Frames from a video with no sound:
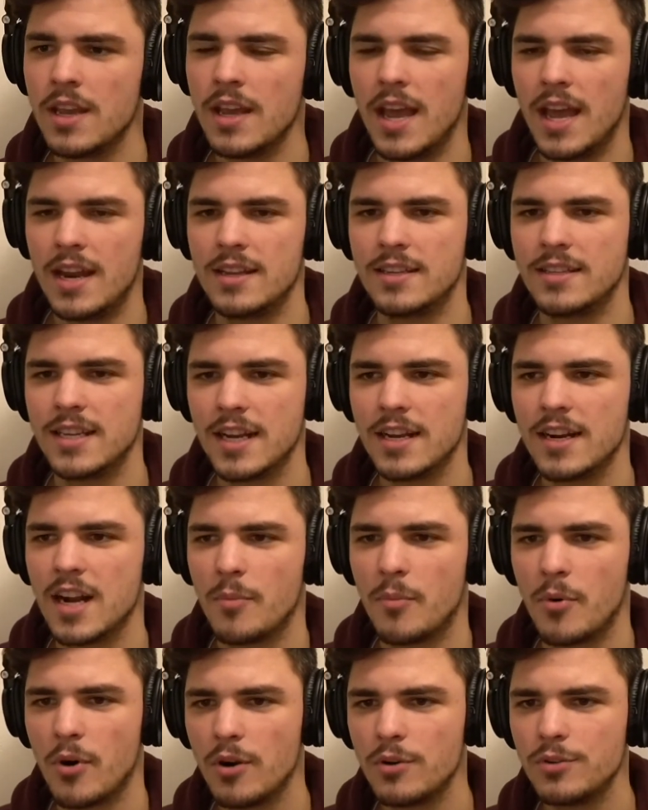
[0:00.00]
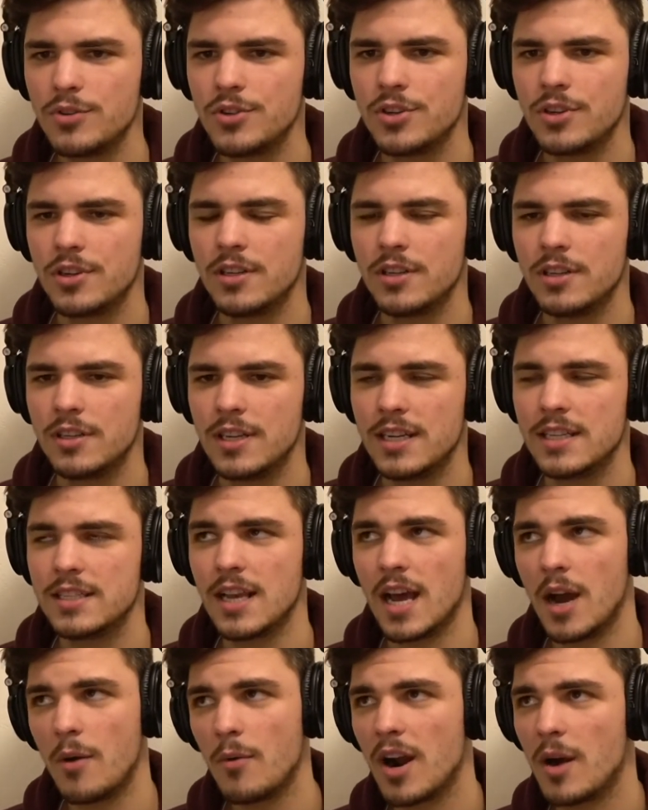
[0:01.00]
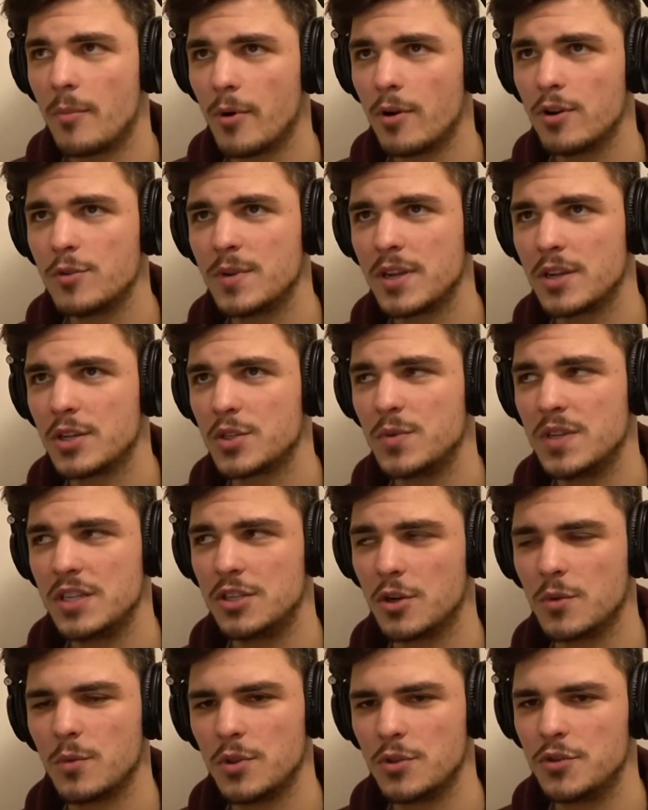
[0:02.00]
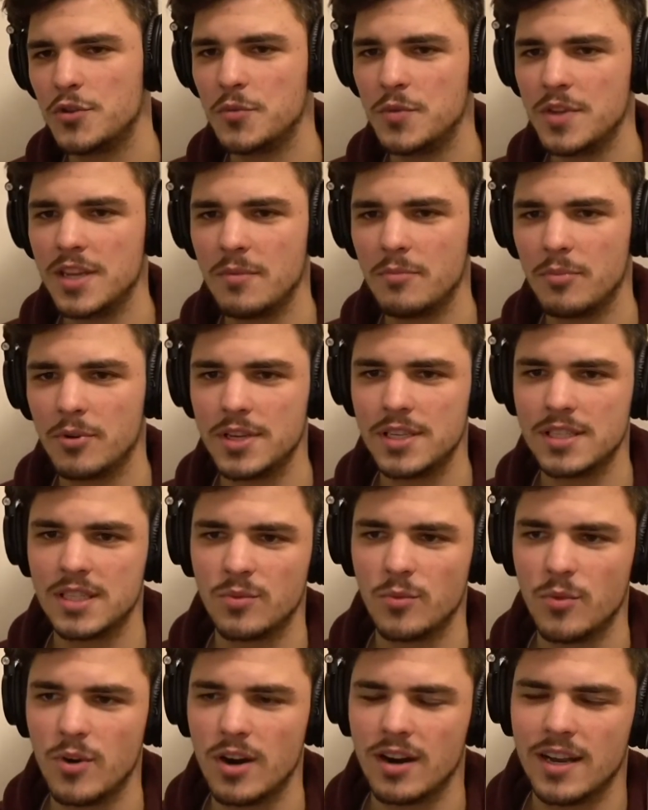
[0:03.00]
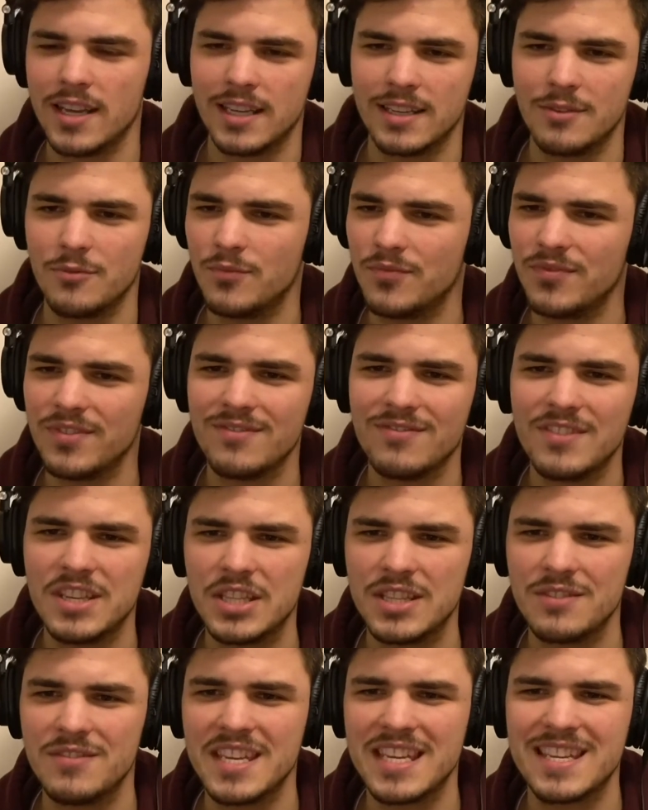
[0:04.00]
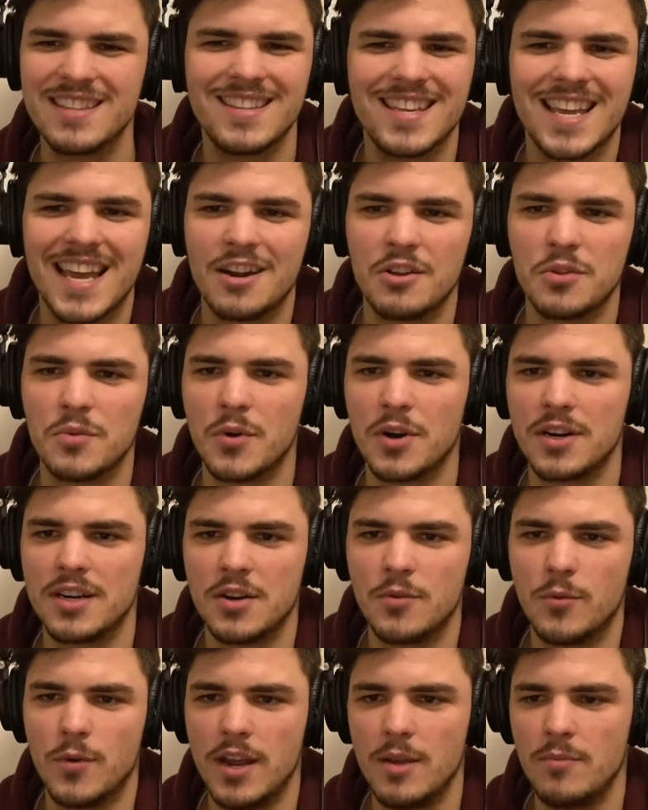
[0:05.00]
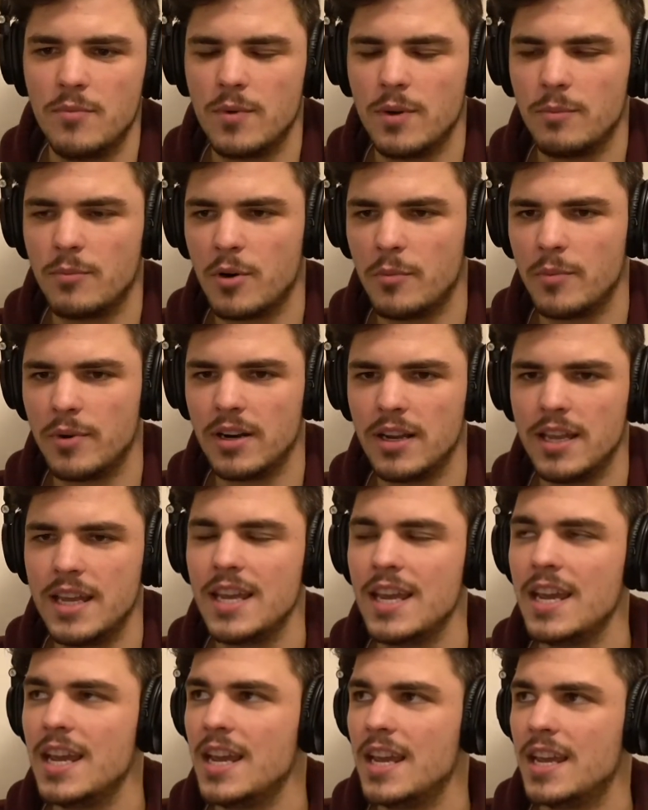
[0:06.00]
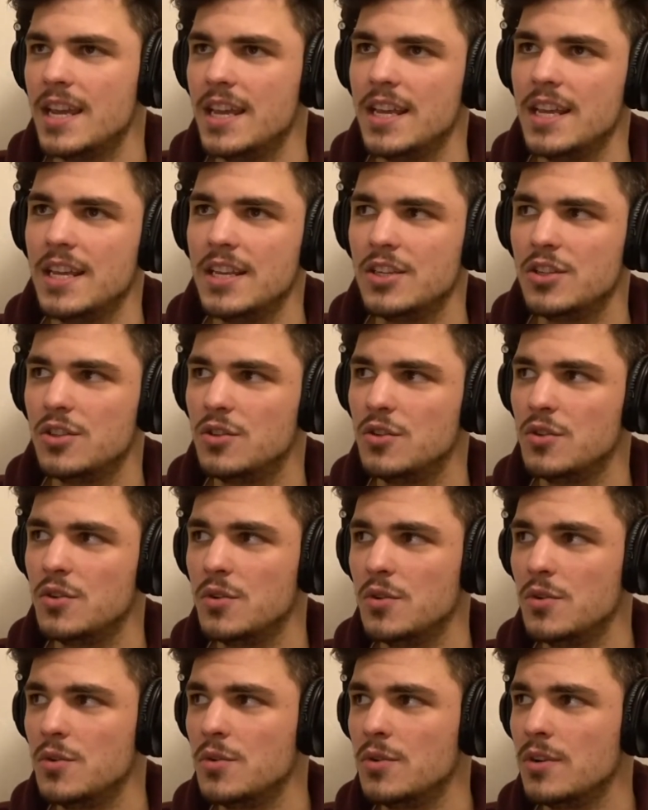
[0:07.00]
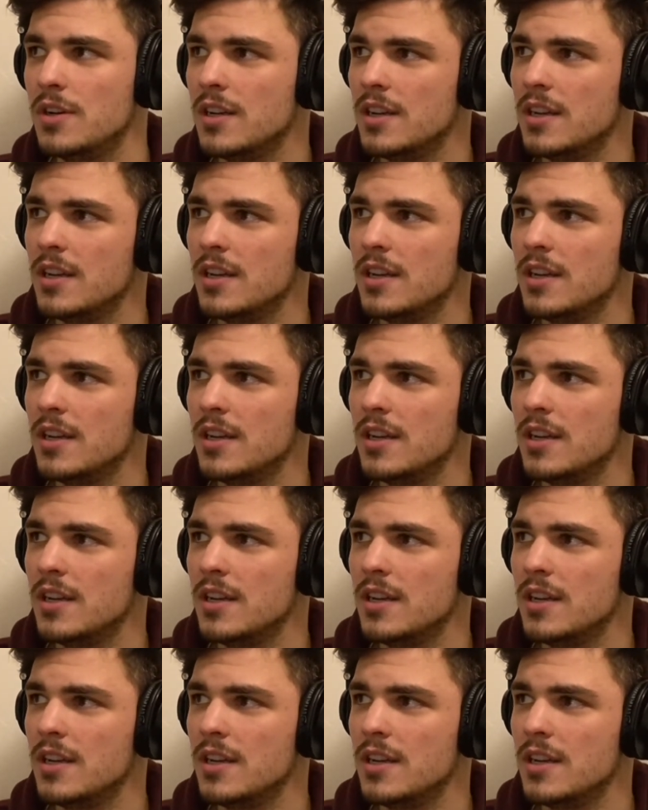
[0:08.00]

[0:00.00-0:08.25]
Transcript: And the second approach, that is our approach, because we don't want to be employees somewhere, like we cannot work that way properly, is to